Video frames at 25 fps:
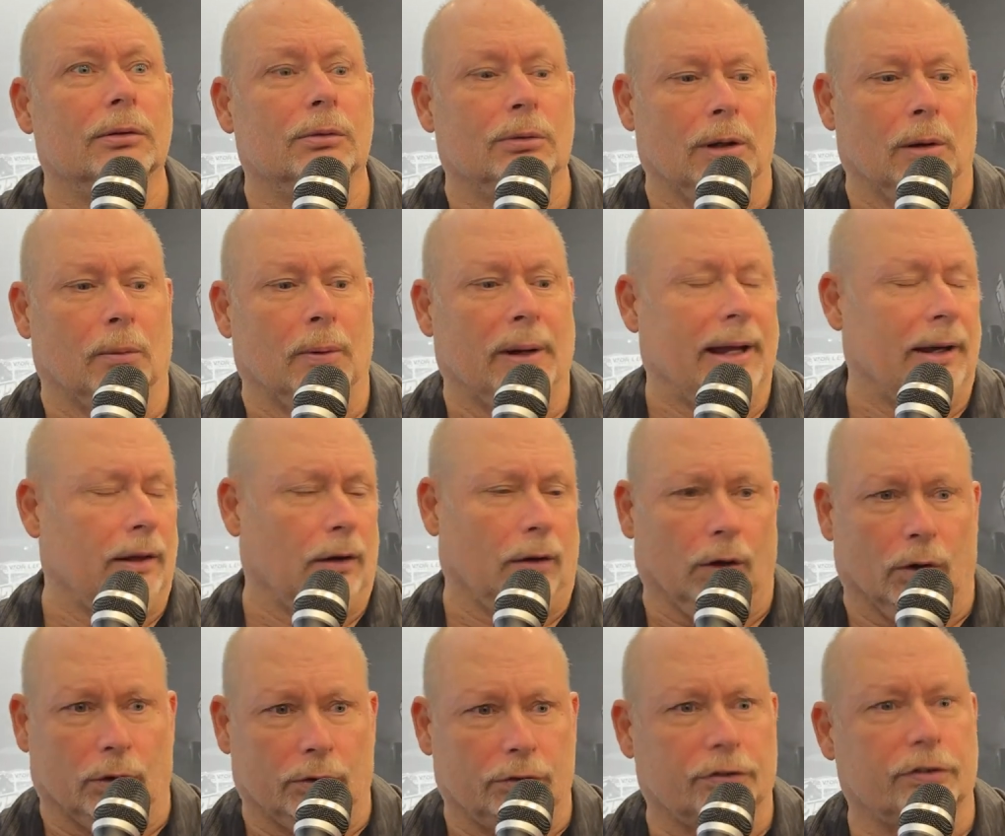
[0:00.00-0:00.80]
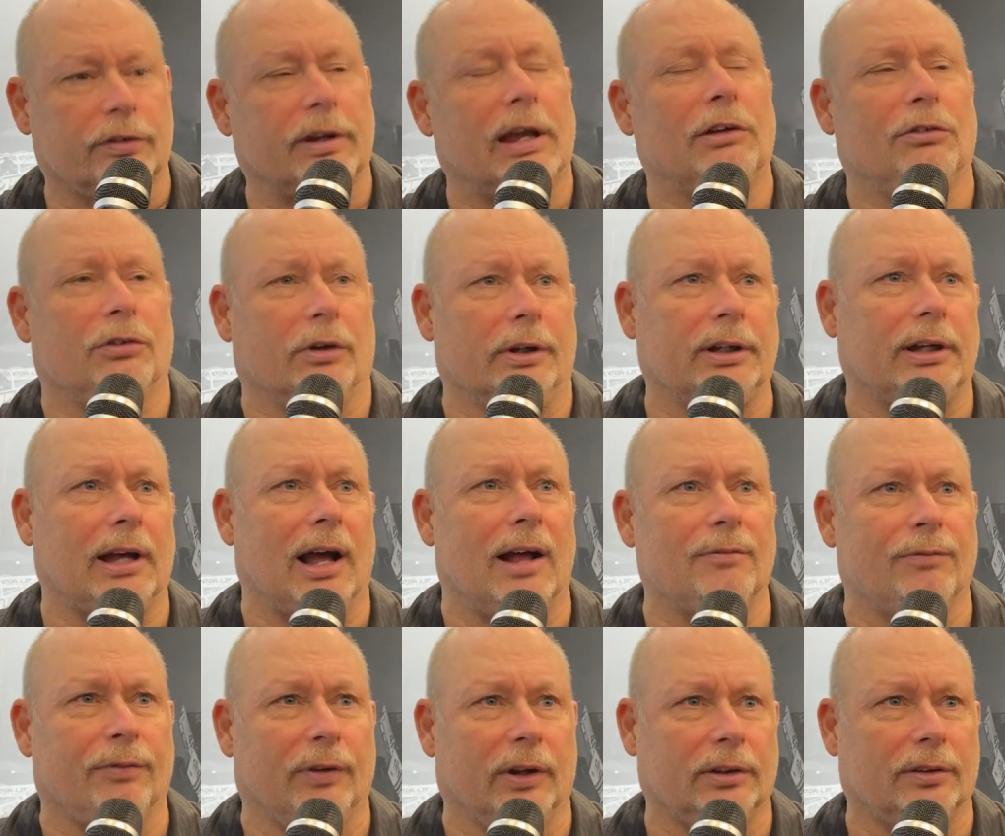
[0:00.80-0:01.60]
We had a little scheduling
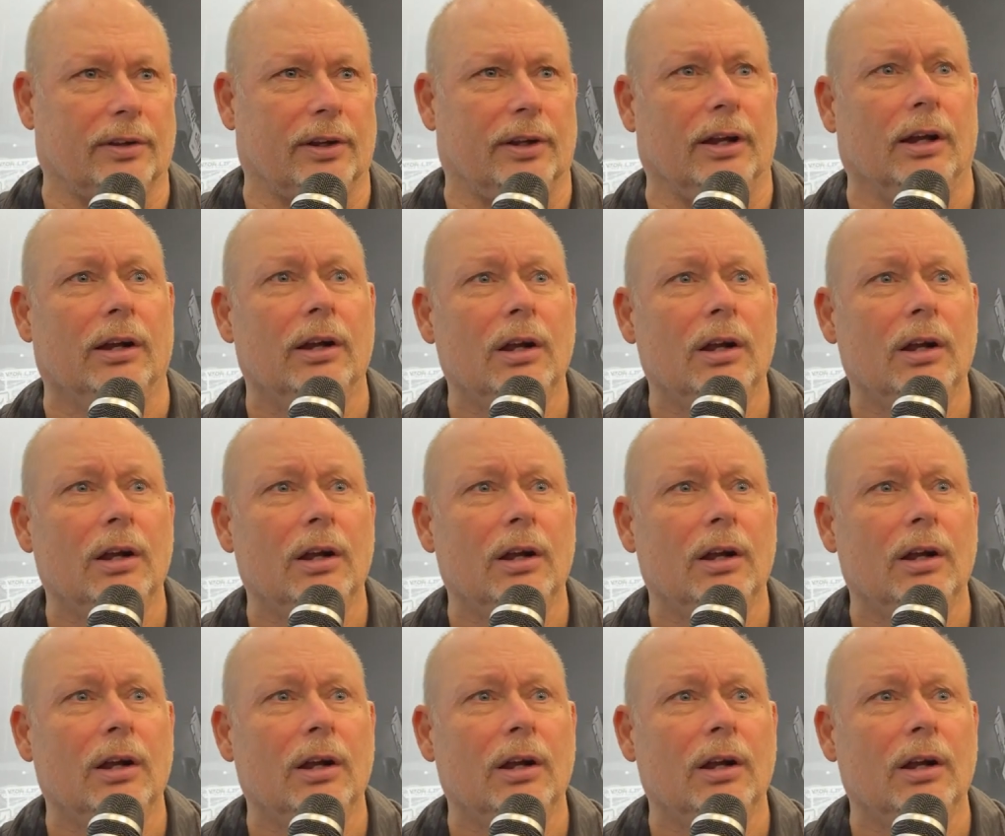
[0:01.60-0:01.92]
conflict